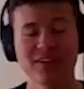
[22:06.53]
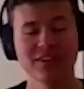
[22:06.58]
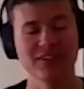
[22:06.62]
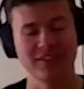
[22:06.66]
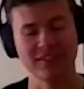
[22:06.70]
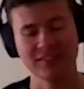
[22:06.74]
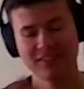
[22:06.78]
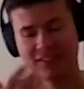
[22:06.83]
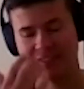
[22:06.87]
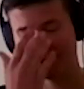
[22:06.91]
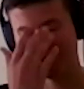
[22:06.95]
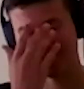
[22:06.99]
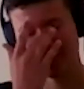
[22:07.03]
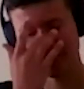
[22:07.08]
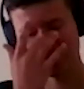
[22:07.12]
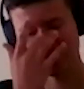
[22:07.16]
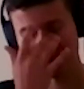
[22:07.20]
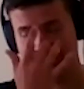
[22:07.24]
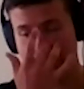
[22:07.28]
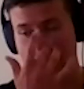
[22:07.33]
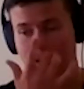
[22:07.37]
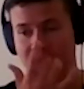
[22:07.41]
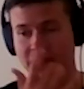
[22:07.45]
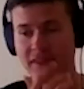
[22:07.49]
because
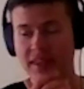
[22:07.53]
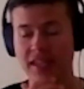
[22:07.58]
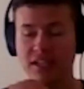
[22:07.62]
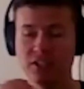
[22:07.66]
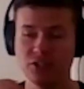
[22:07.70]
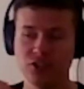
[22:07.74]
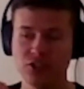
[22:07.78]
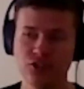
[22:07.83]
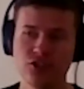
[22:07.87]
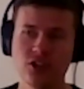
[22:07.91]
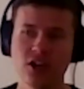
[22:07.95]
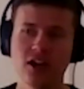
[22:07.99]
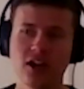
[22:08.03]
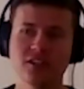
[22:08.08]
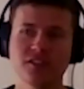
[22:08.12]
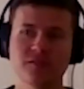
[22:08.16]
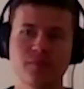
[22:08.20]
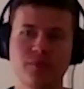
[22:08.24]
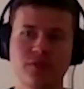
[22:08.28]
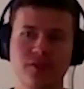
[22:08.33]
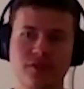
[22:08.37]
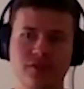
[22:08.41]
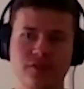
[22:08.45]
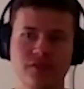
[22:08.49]
they just
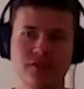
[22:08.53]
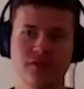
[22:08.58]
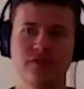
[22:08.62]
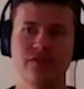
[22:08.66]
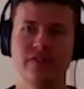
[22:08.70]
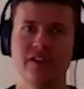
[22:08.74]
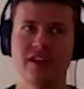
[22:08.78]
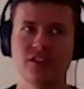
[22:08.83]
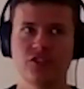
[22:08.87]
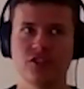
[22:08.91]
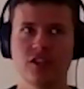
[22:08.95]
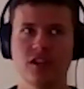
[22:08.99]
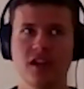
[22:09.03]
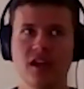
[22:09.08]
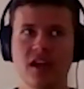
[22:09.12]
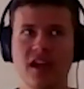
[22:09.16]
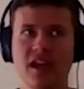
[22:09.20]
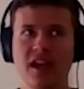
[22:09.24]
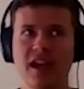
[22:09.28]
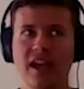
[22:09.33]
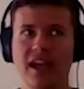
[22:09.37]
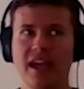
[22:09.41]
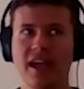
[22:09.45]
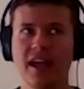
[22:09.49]
produce fish.
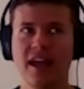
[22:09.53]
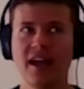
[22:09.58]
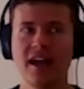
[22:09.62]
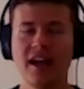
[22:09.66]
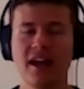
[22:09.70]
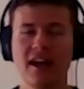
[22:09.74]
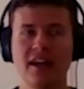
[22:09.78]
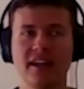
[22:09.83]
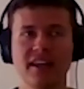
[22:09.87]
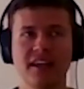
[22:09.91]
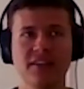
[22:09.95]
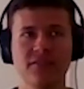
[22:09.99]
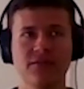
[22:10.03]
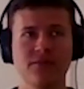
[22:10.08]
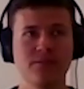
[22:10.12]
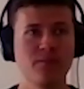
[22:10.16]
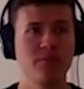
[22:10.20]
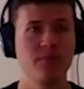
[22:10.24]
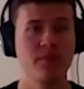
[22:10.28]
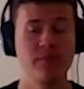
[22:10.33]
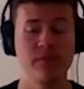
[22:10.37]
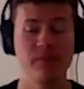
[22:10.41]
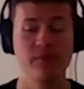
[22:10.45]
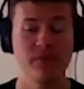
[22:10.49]
And
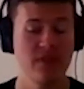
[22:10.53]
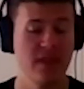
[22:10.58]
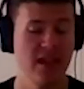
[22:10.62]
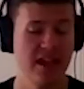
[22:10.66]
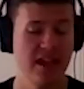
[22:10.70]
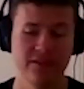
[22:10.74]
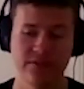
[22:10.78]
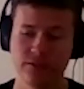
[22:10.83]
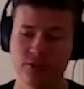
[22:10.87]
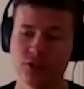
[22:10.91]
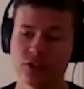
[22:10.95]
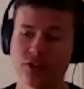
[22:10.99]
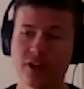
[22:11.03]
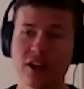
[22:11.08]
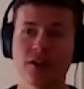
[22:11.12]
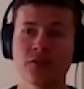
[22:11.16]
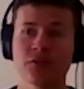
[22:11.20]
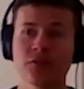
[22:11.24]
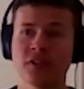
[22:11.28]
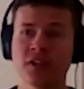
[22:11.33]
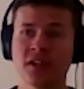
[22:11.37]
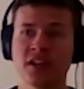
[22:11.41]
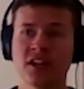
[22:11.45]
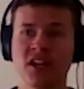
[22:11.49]
if you're
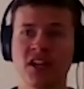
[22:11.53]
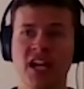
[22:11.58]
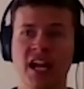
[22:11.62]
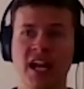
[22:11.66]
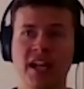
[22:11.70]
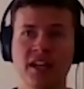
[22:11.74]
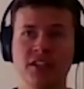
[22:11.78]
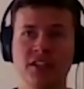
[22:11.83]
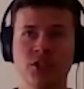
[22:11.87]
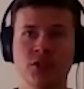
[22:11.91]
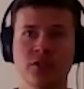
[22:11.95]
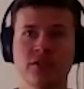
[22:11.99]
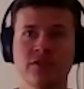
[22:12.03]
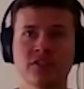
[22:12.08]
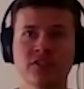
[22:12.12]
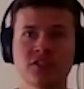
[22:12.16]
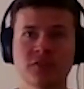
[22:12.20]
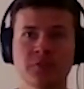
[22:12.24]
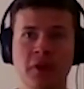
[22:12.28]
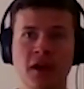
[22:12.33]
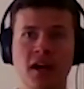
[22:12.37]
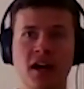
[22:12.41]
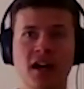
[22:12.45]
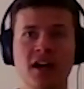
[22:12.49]
out there and you have a
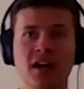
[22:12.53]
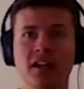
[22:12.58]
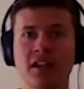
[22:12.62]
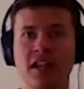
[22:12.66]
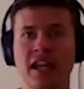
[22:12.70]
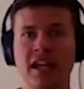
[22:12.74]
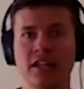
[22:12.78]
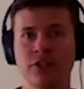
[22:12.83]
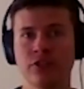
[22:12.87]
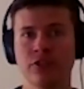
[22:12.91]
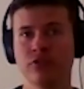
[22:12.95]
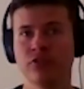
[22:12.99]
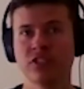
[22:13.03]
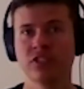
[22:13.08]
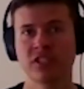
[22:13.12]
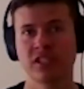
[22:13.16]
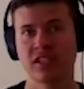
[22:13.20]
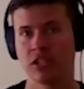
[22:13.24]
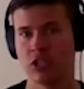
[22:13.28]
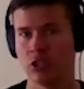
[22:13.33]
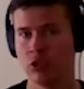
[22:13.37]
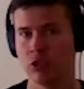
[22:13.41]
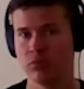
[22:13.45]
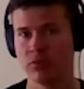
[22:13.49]
spot and you
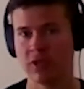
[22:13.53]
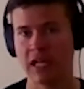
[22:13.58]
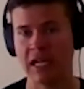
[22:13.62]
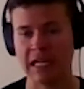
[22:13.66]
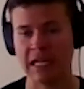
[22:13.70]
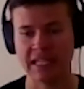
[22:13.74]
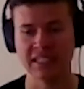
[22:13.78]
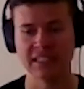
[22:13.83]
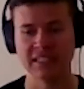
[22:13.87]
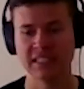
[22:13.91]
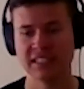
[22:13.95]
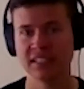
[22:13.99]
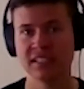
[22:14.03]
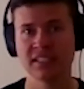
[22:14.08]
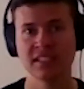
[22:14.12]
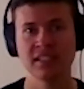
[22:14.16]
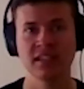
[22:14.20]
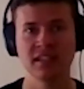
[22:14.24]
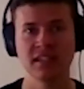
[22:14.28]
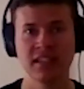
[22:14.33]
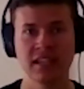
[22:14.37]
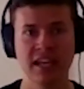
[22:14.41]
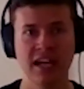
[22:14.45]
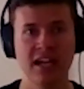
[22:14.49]
can
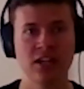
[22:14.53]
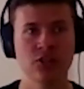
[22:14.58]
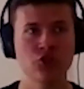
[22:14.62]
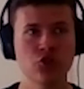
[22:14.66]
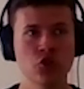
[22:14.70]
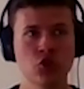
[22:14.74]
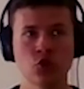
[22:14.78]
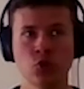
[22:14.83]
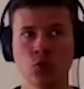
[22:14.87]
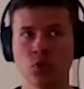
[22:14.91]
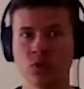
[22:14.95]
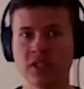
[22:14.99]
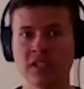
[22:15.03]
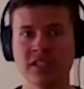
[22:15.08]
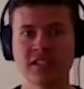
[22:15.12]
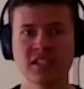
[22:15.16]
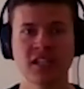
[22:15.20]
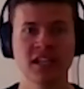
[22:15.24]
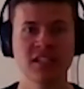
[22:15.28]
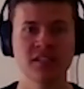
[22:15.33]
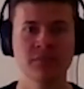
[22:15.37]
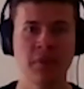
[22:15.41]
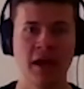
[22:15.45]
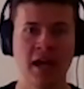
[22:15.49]
consistently catch schoolie
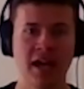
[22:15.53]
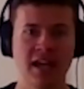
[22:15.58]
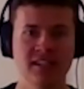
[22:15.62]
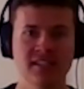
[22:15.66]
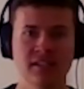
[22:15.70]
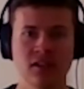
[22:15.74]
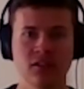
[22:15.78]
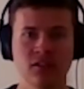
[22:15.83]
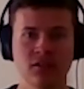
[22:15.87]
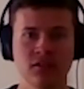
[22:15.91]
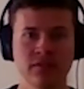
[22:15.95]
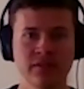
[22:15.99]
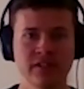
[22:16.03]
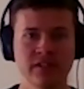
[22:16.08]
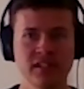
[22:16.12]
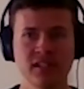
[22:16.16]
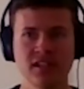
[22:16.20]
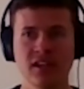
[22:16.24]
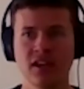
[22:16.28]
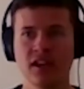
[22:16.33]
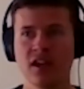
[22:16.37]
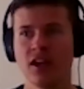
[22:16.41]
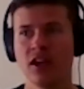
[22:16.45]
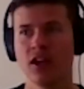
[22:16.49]
sized bass out of
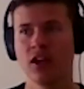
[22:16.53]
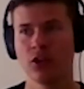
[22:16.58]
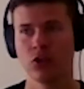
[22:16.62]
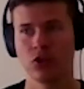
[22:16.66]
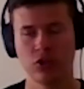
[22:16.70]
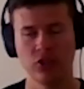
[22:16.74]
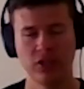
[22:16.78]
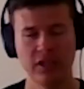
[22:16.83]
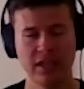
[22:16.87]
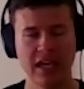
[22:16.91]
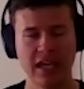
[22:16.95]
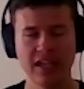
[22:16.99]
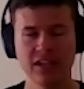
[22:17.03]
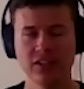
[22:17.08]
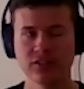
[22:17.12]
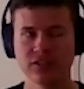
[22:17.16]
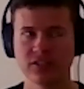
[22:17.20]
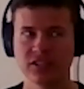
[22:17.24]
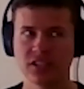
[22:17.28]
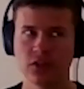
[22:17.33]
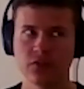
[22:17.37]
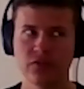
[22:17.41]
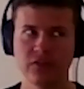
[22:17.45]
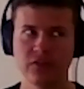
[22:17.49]
it, get
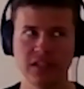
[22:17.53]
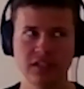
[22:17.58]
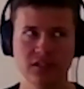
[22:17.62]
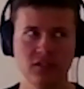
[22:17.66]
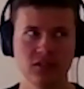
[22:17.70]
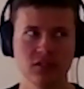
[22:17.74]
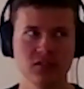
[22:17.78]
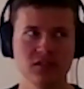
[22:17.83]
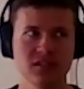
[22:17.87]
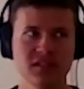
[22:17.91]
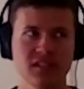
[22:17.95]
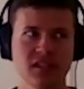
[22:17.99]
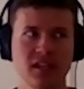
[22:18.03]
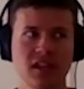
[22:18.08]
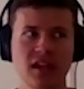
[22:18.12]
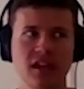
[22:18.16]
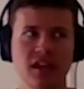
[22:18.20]
yourself eels,